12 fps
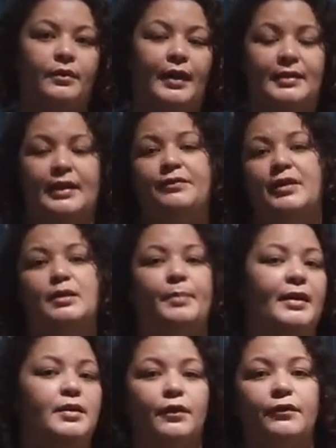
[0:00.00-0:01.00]
that's if there's
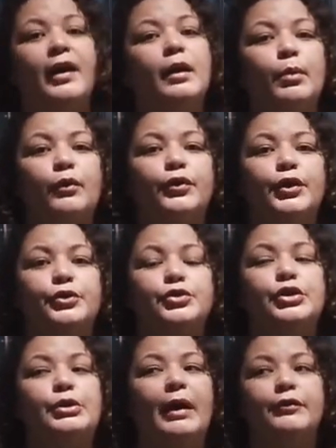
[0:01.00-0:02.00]
space available for you.
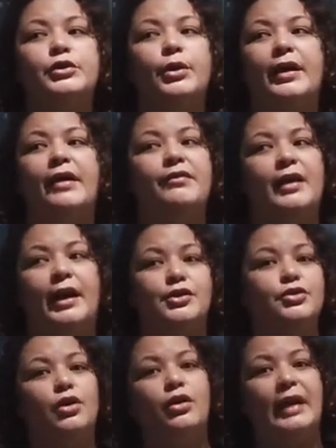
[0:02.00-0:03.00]
So you have to go every night
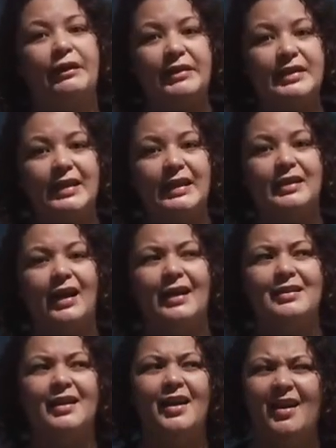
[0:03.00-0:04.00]
and not guaranteed
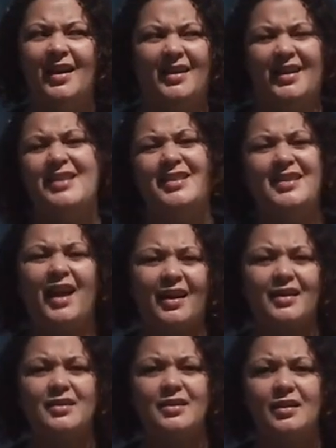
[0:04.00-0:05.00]
that. That
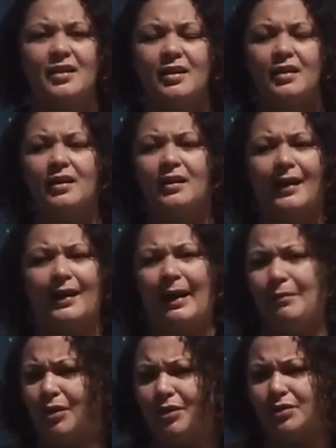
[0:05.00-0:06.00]
sucks. Like,
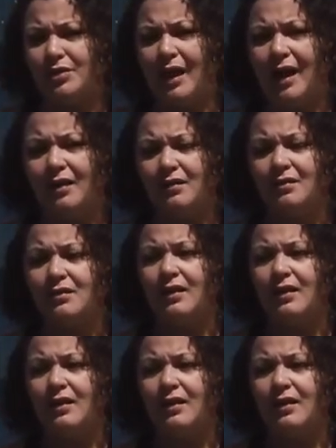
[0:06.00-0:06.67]
I'm not gonna do that.